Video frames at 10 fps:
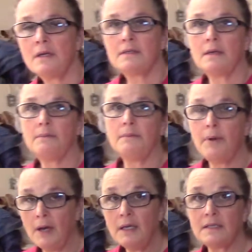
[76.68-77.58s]
some
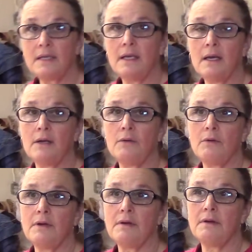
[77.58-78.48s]
pots. I got an
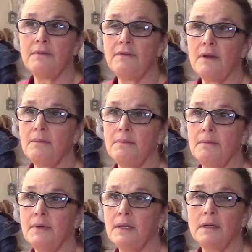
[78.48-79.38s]
order
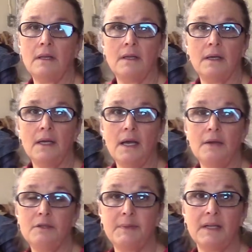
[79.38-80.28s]
from a guy
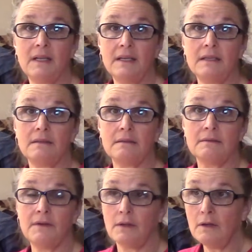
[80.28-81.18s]
who's been a client
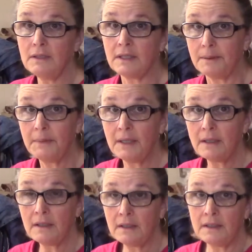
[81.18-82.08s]
for a long time.
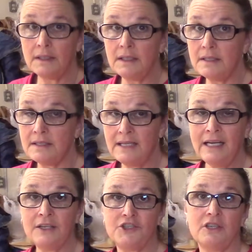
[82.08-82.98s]
He's
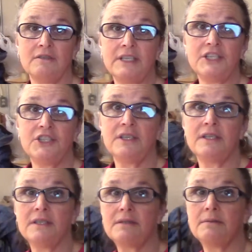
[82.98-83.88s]
second generation.
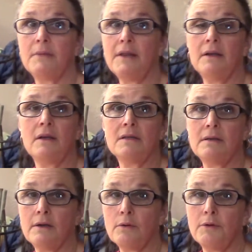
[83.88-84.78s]
His mother-in-law
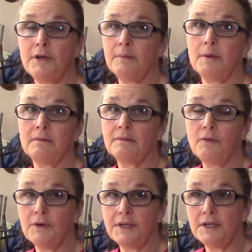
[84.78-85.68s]
started ordering about
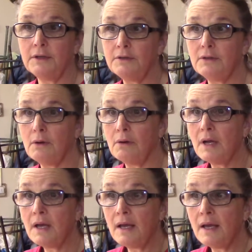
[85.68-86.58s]
14 years ago.